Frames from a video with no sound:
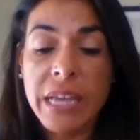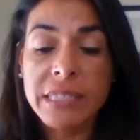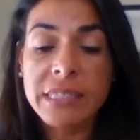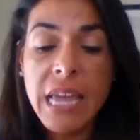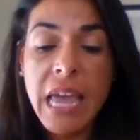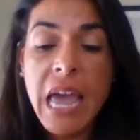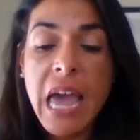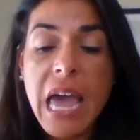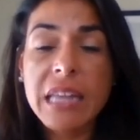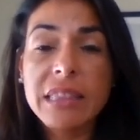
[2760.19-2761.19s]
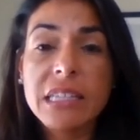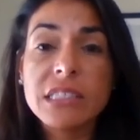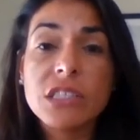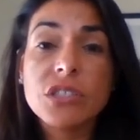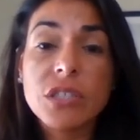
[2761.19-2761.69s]
with the IRS,
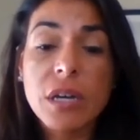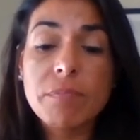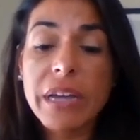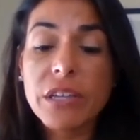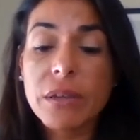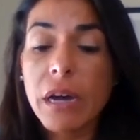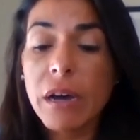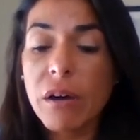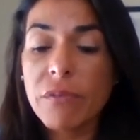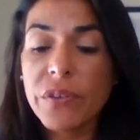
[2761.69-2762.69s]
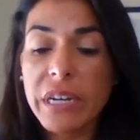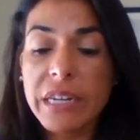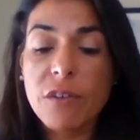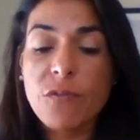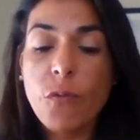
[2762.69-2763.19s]
and this is done by filling
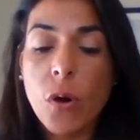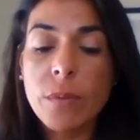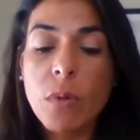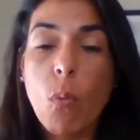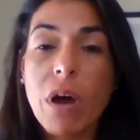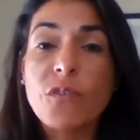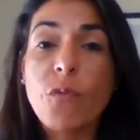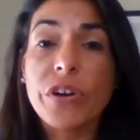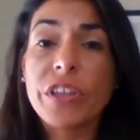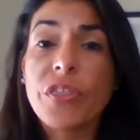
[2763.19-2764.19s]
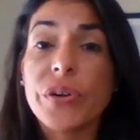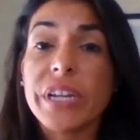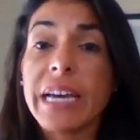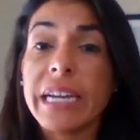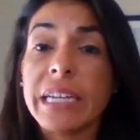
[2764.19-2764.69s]
out form
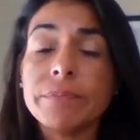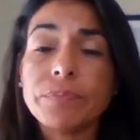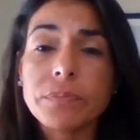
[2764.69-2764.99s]
14039.